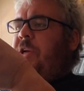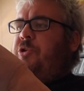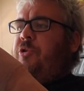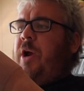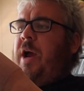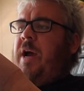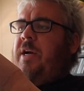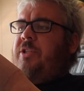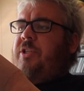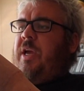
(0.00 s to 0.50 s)

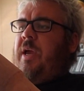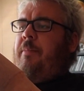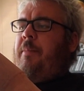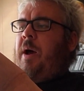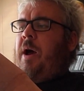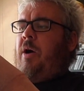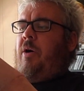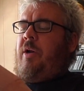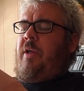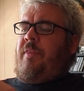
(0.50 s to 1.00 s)
Trash came
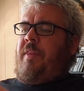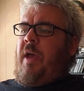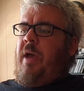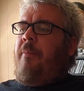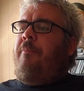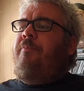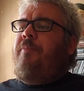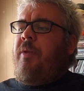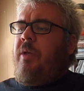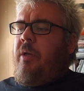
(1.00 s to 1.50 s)
out, and
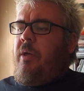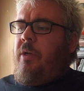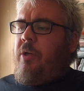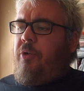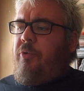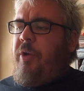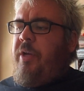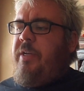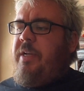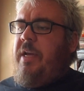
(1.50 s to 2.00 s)
then
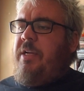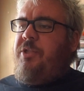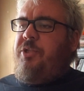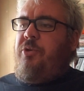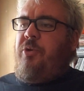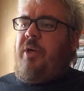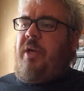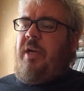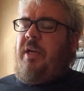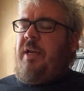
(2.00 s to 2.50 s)
Green Day,
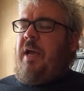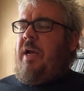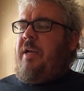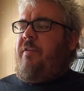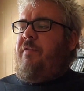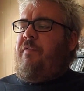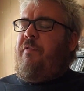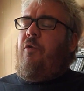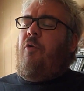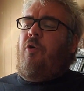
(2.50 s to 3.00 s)
Dookie in
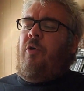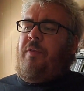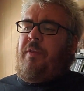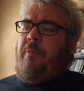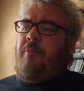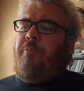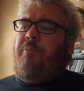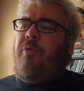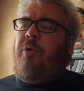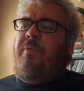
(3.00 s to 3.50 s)
94, and the
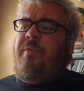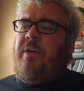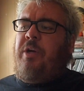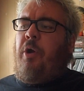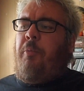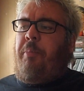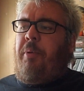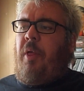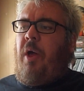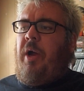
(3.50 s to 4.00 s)
previous
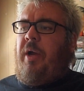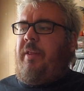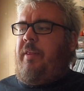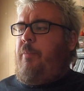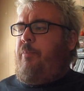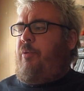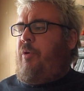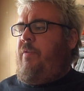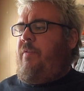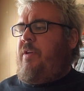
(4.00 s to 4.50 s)
Kerplunk and
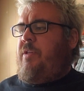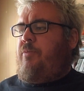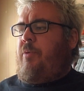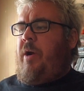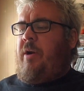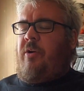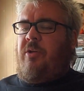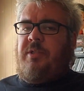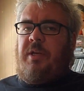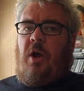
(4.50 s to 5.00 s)
the previous
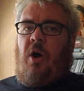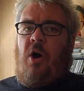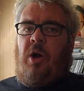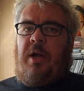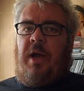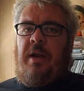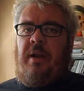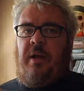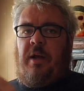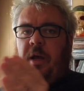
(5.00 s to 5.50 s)
records, they all
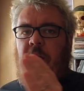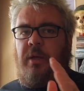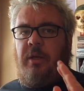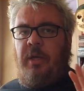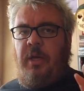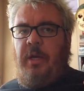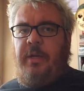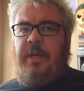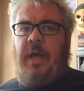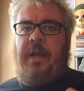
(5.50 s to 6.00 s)
kind of
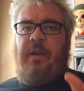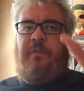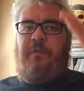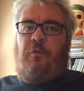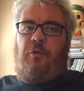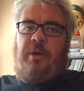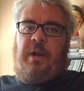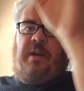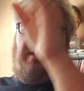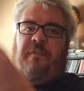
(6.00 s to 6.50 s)

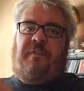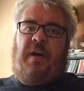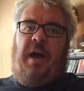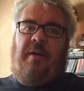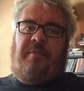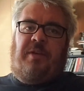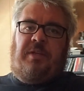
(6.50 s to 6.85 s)
94, 95.